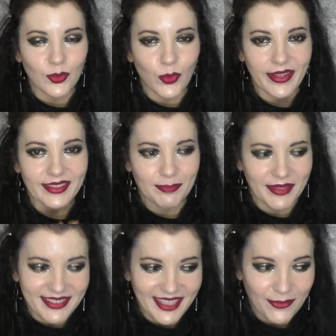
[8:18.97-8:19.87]
to a
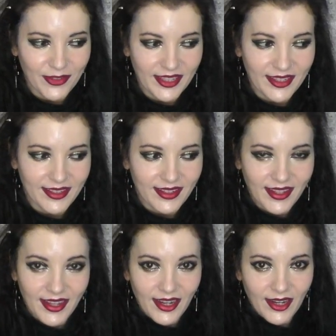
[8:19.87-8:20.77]
specific
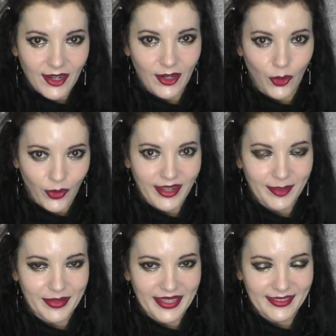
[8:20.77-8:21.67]
local
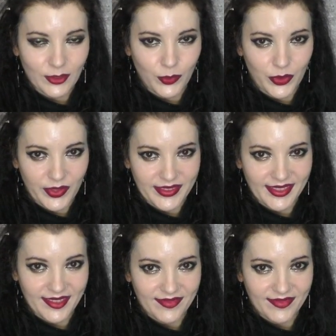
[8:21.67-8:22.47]
based community.